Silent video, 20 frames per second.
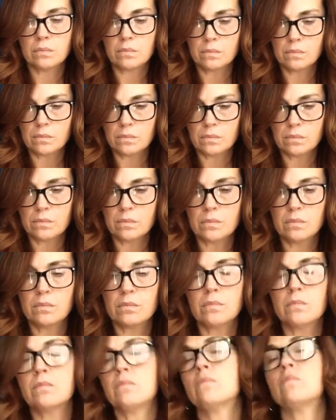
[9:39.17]
make sure
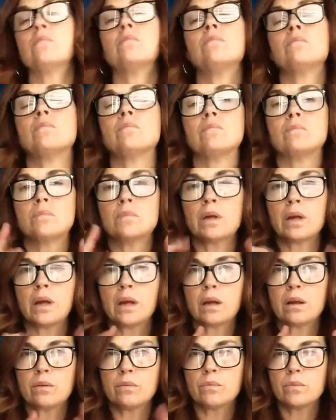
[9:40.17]
this lash line is
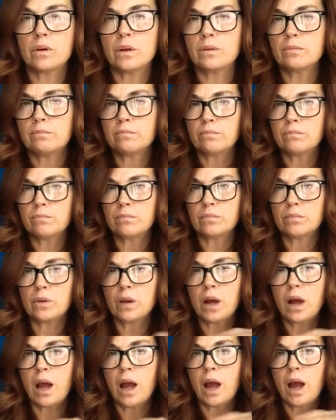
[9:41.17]
in here, because I
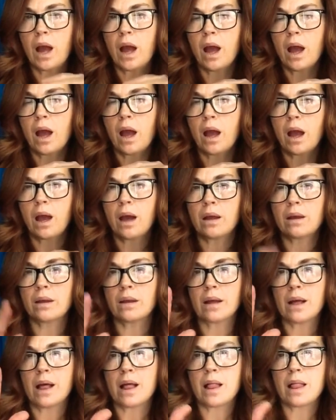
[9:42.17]
know a lot of you
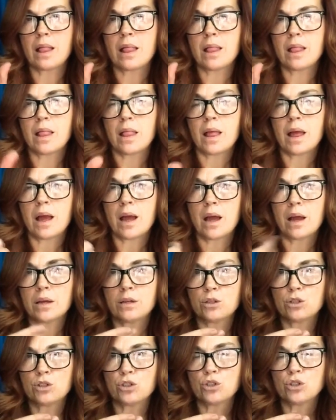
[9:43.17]
guys
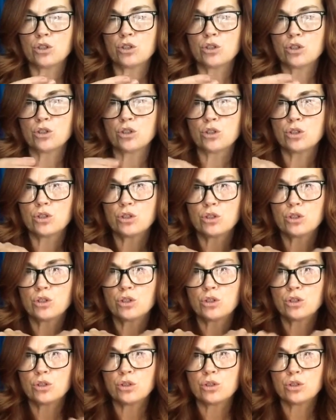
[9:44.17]
forgot it with the
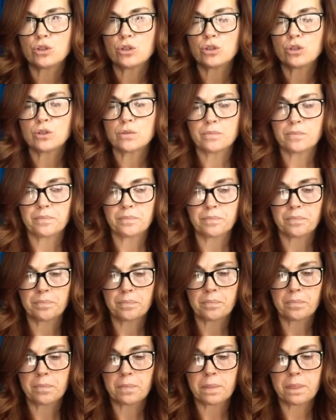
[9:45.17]
last drawing,